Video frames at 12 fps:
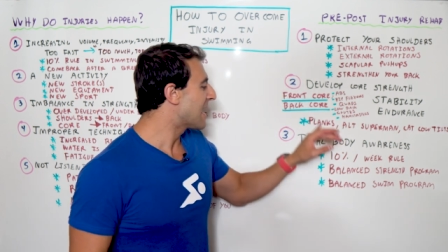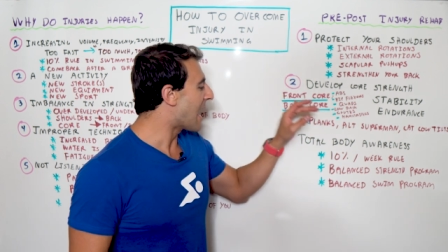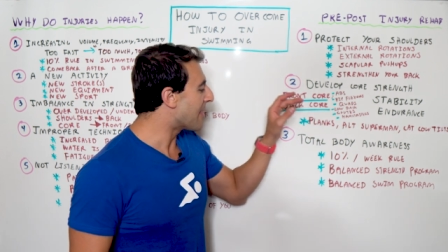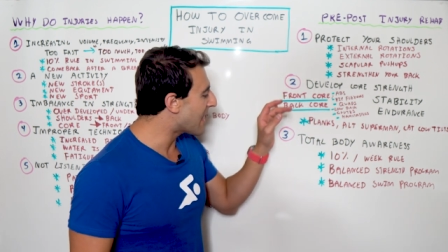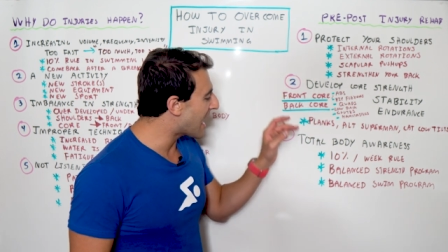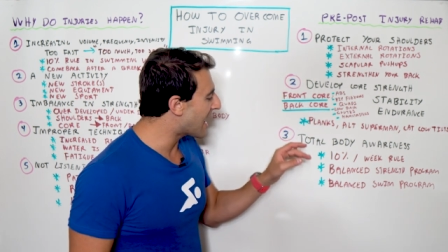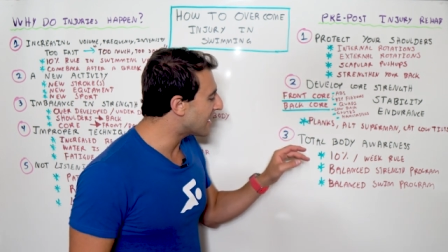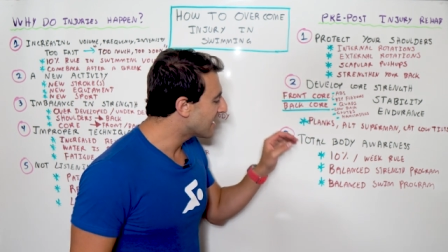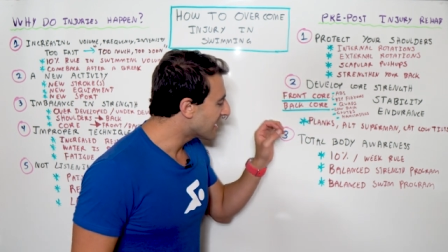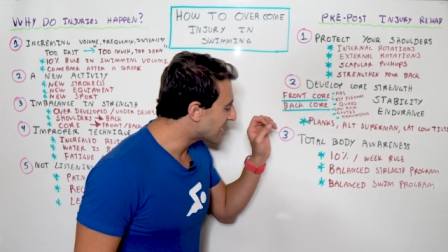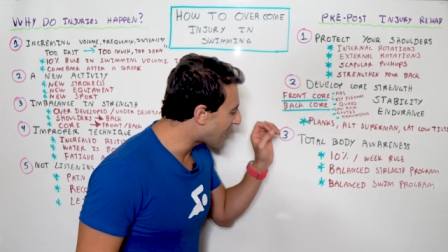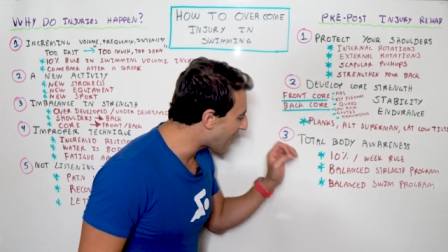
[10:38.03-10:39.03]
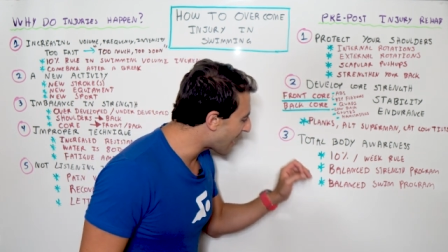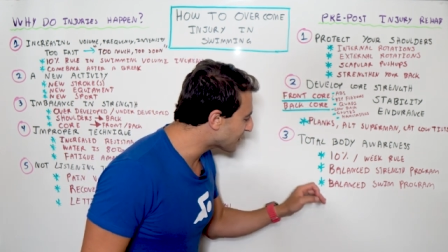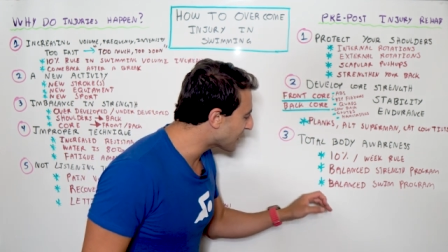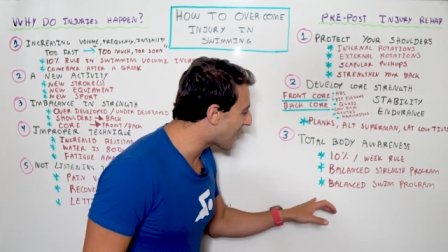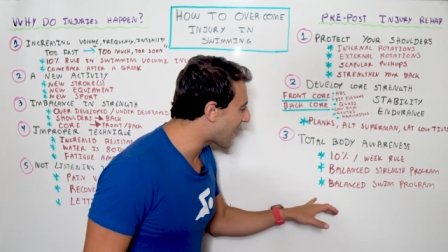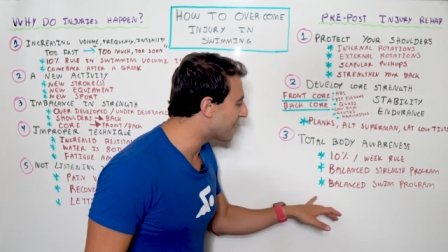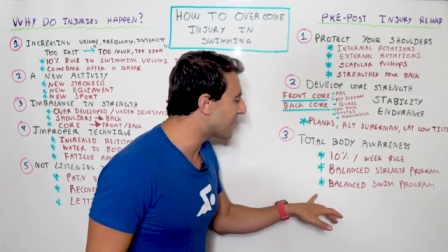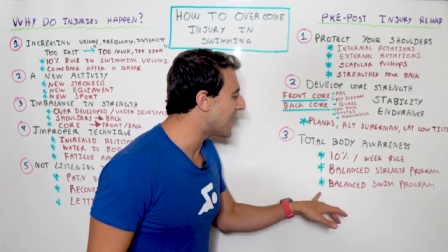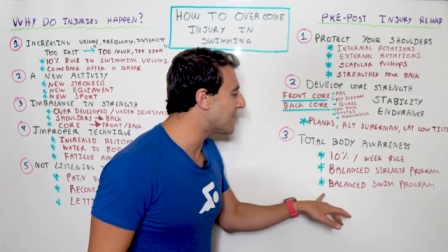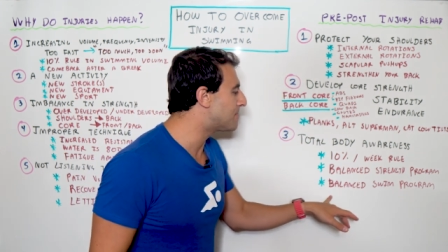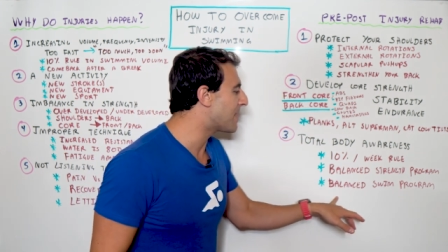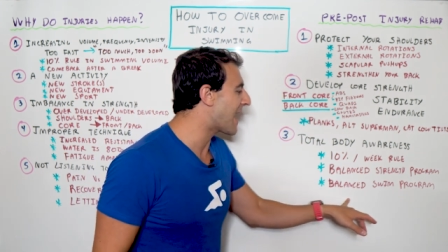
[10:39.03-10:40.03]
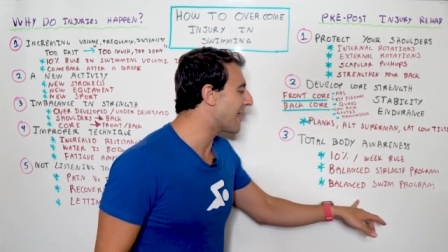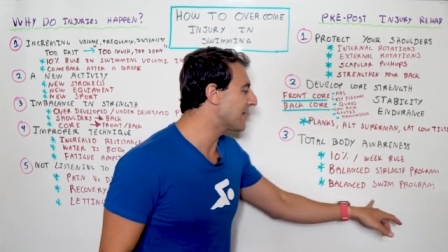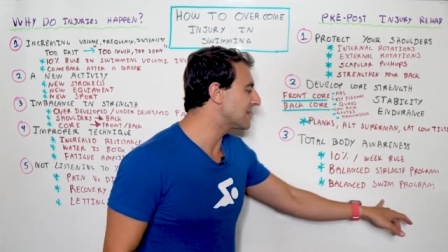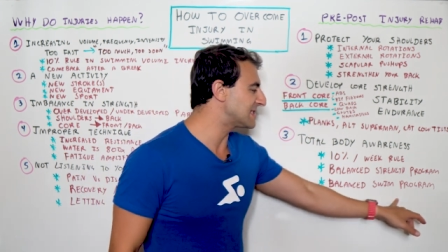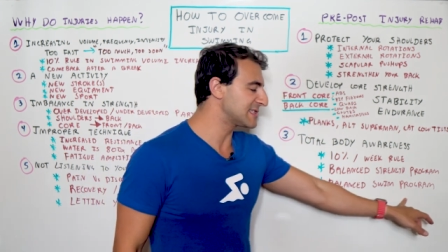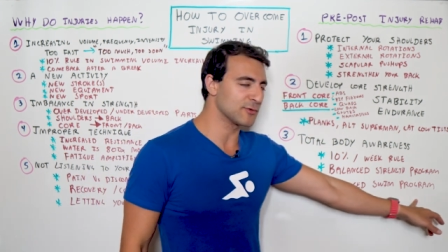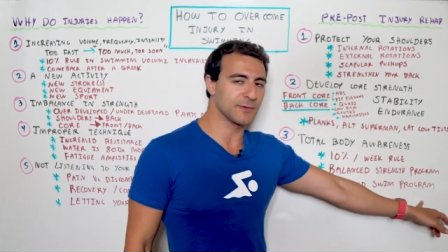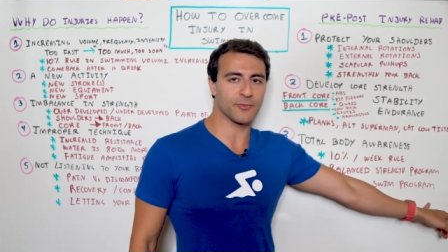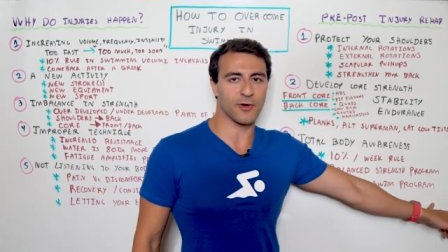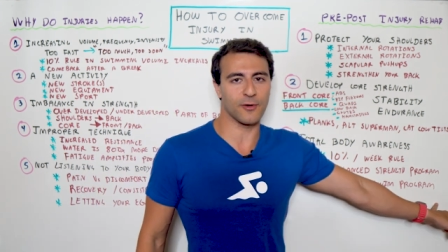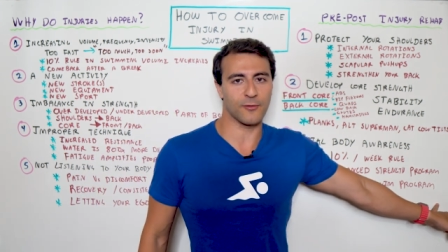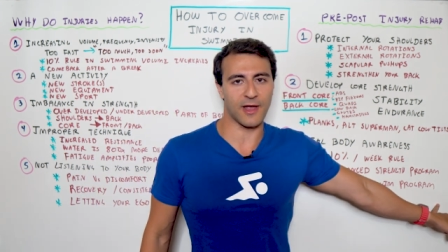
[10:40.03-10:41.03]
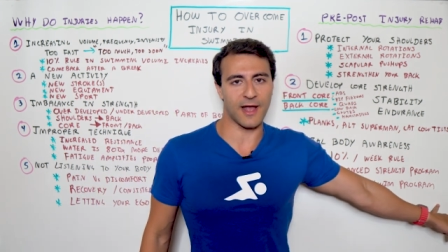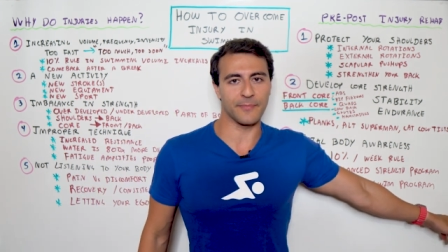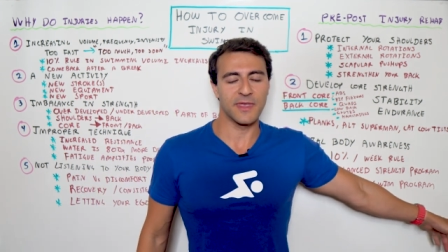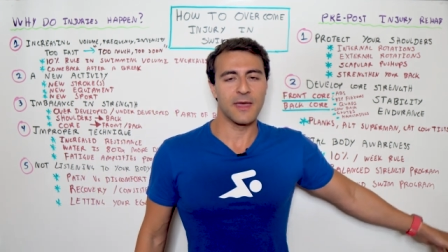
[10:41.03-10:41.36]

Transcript: And then you have to have a balanced swim program,